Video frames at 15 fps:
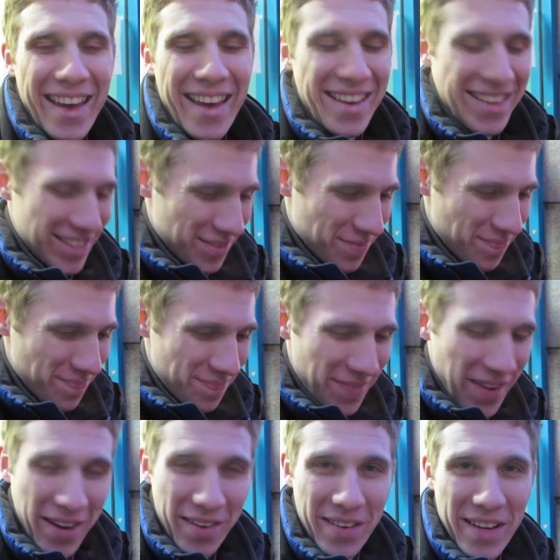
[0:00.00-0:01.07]
guys,
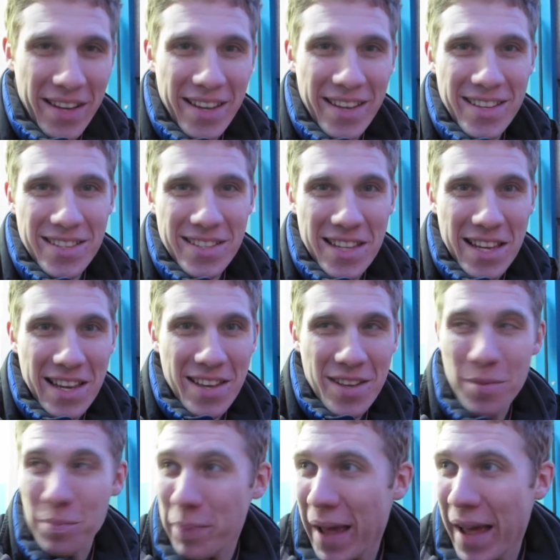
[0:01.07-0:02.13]
Mary is
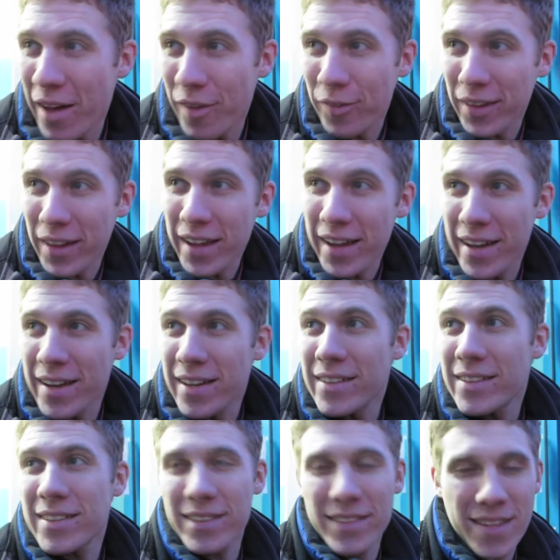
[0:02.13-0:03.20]
in
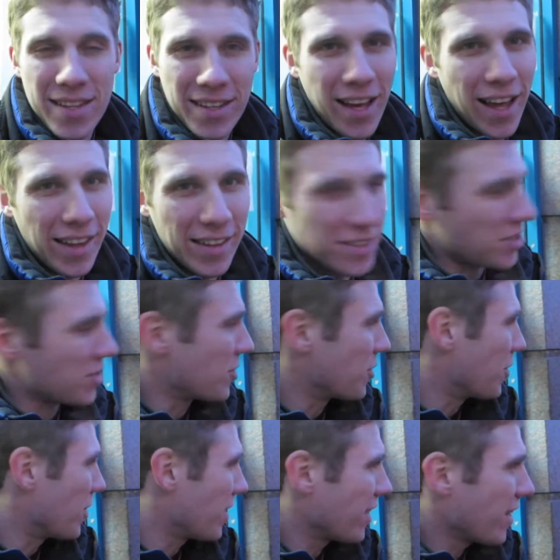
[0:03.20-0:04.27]
Poundland, the dollar
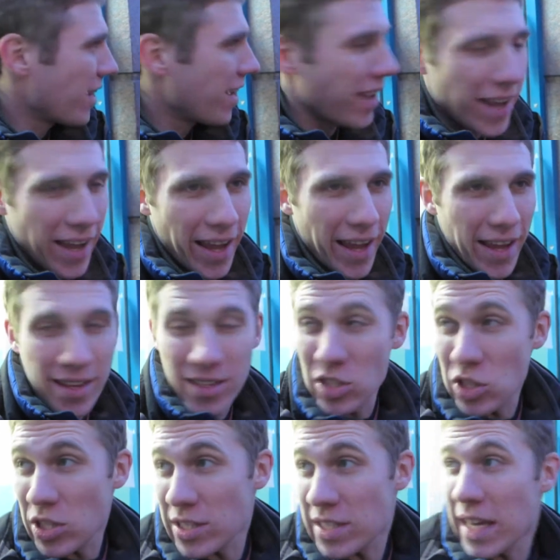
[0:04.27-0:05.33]
store and
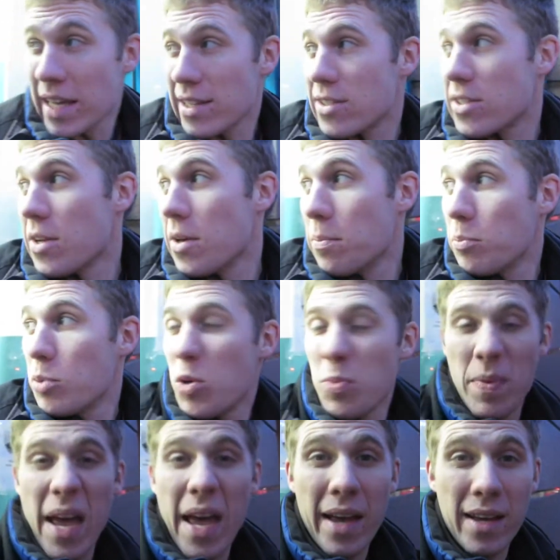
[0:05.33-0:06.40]
she's getting some poop
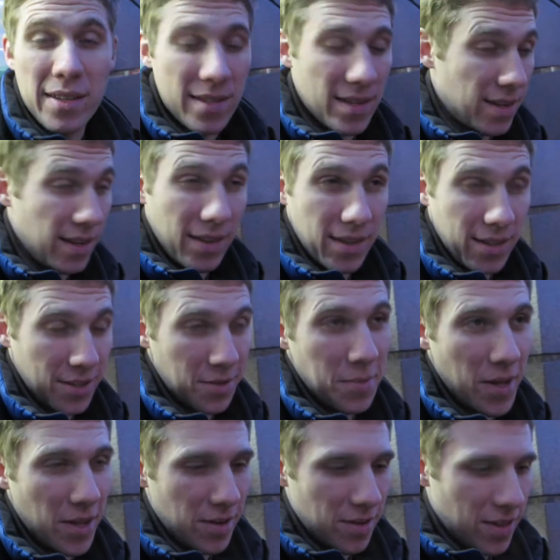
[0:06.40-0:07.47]
bags and I think some
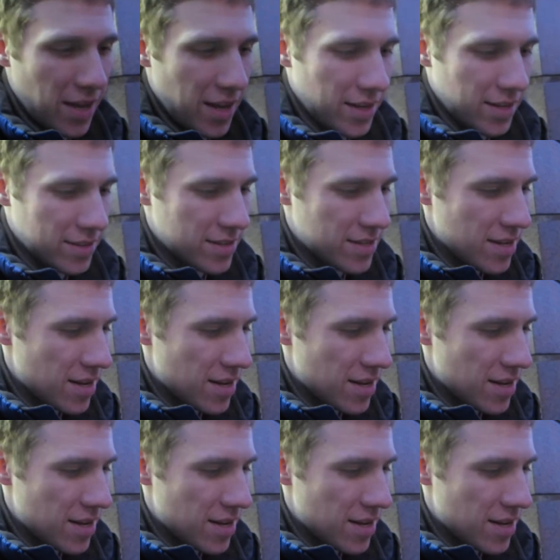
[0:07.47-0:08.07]
other things.